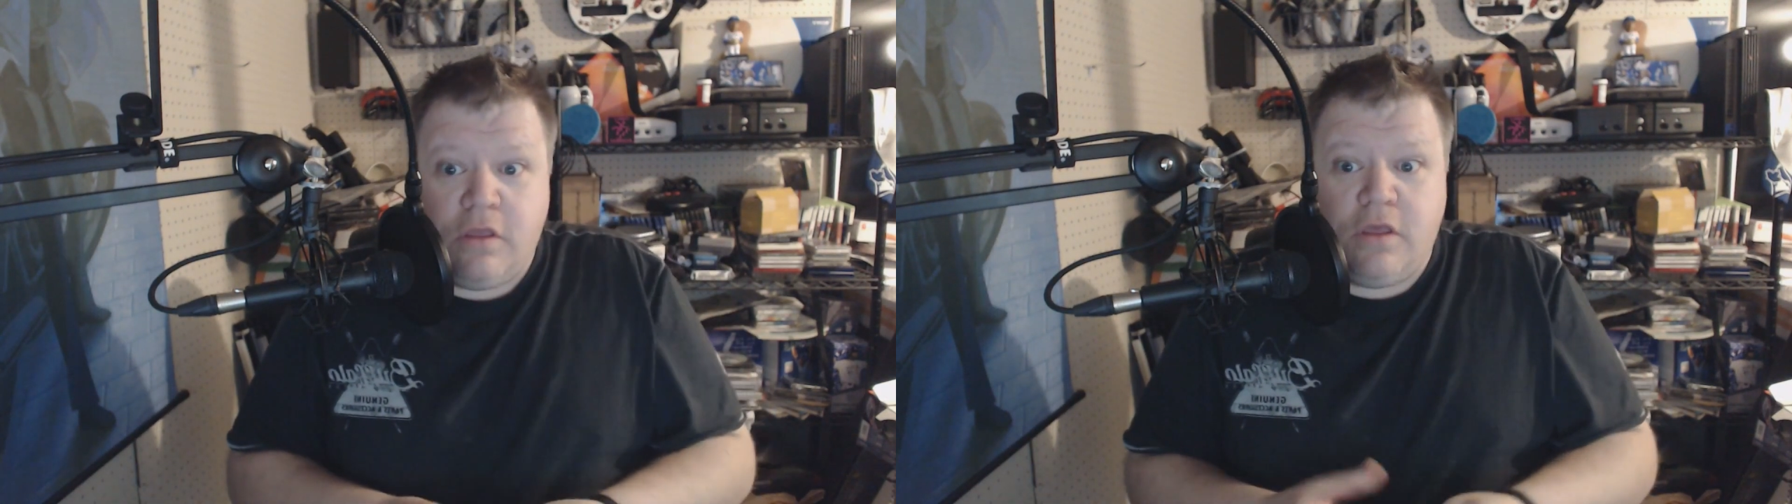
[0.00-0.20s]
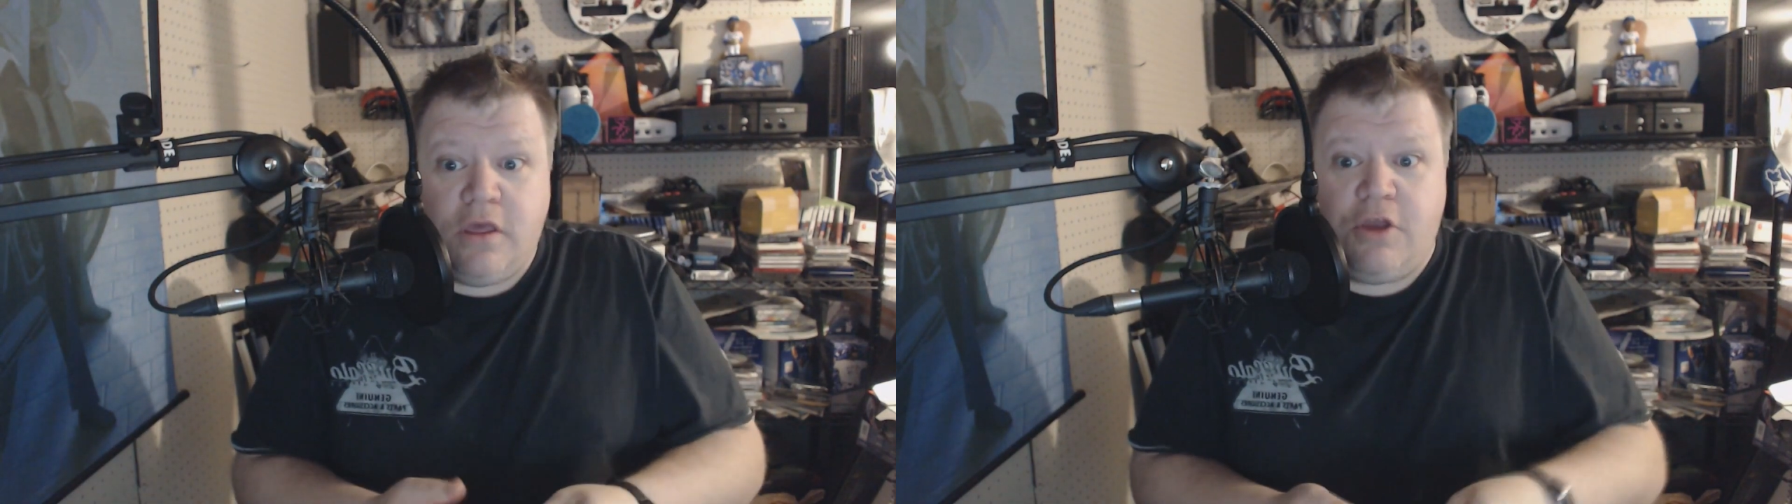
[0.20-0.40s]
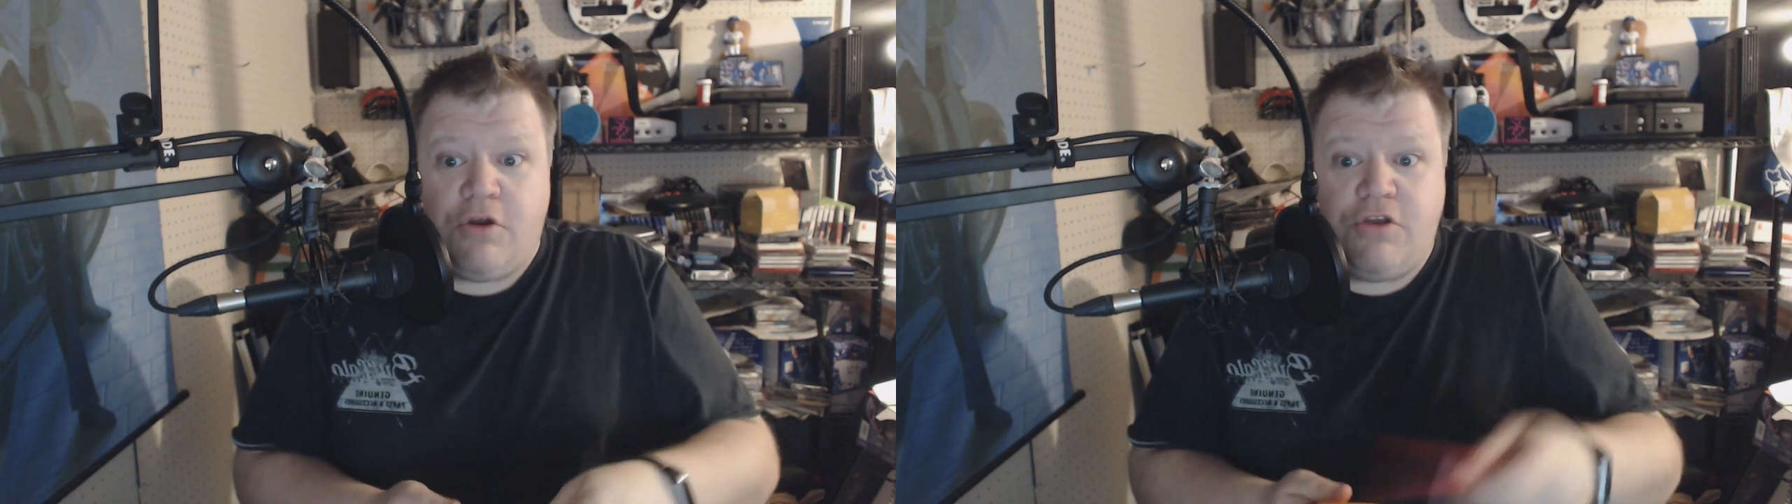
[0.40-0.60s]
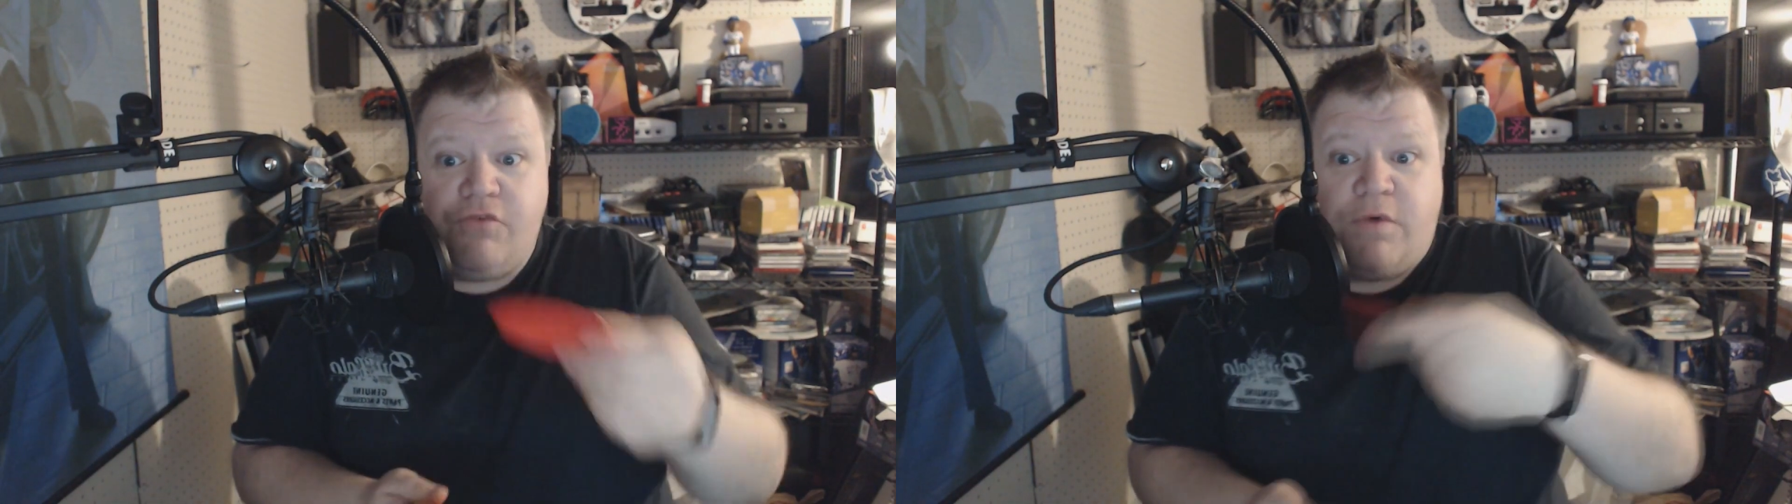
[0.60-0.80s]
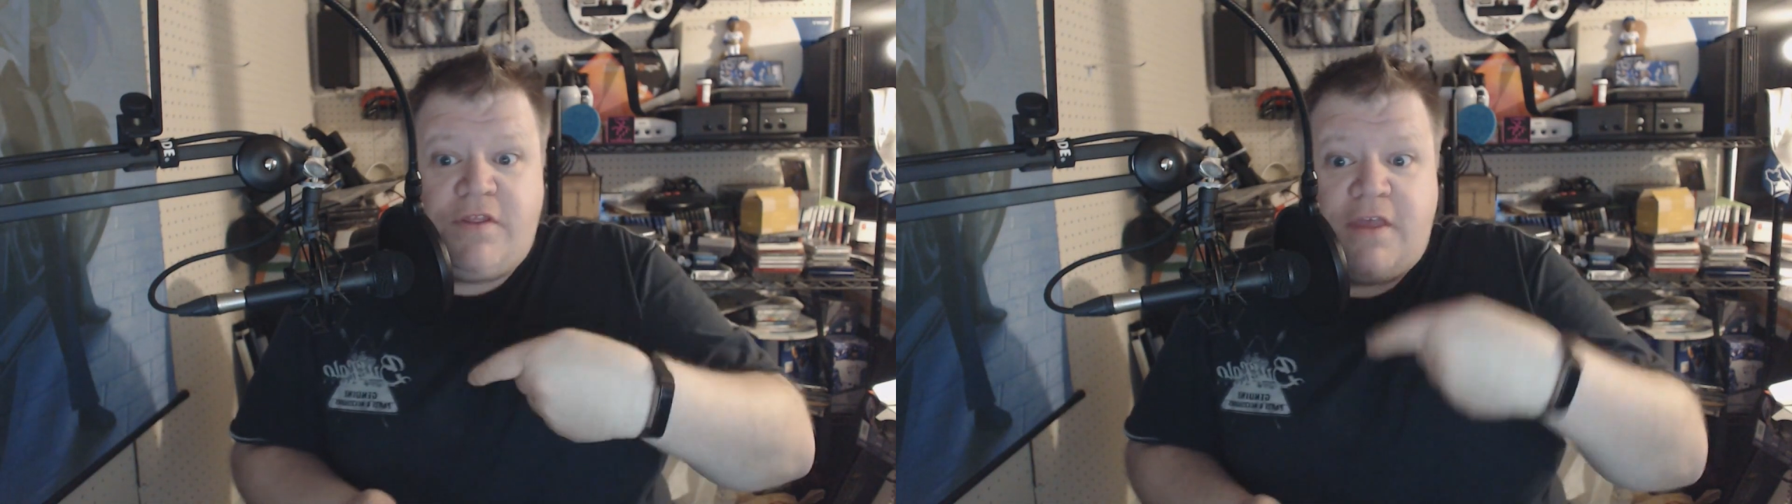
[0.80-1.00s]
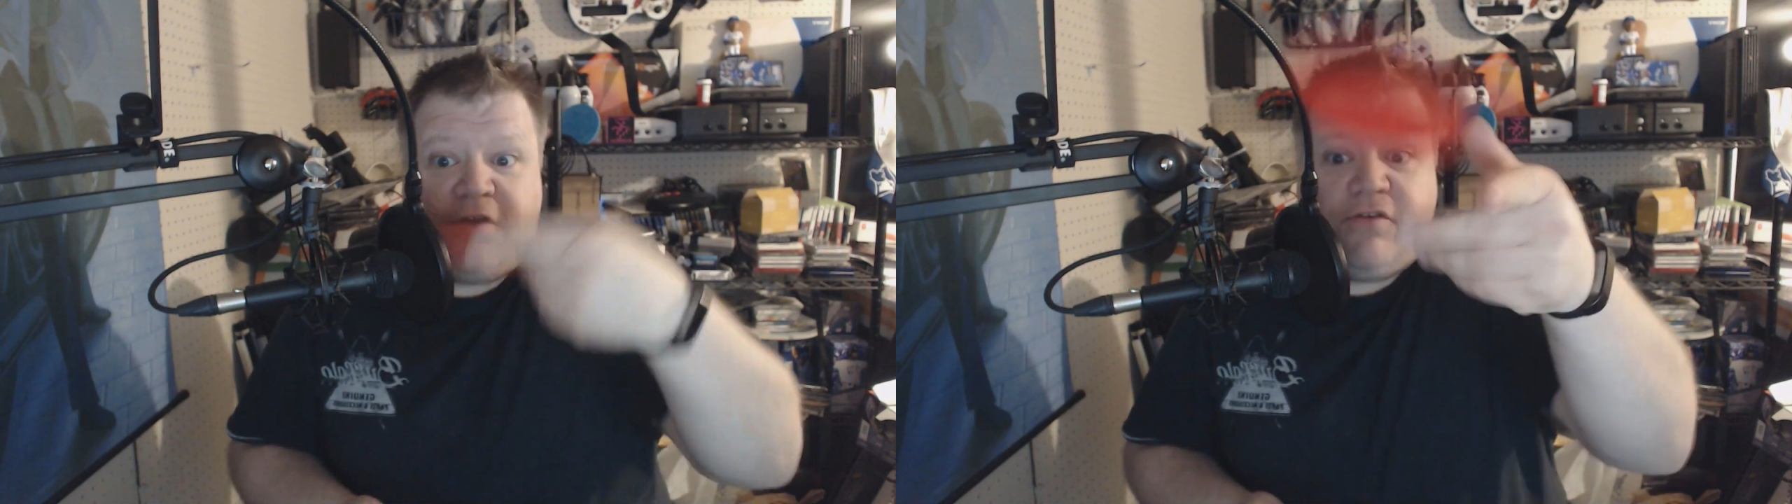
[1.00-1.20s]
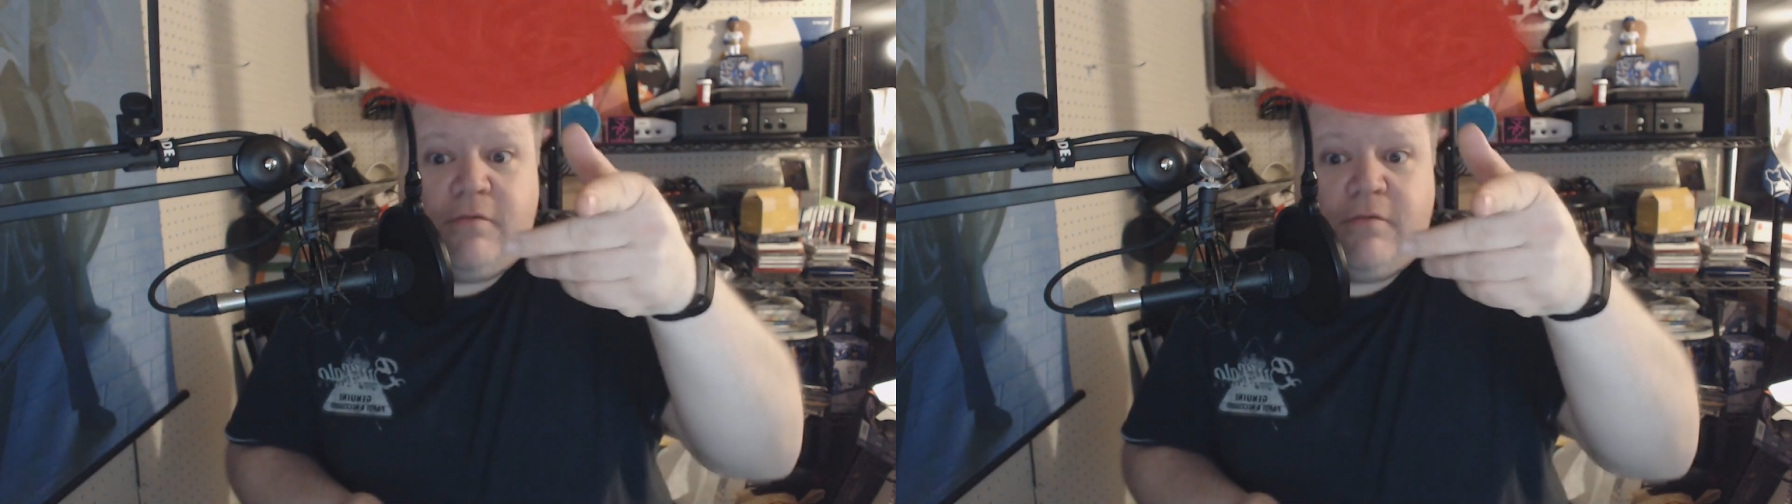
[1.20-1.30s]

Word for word: Here, use one of these.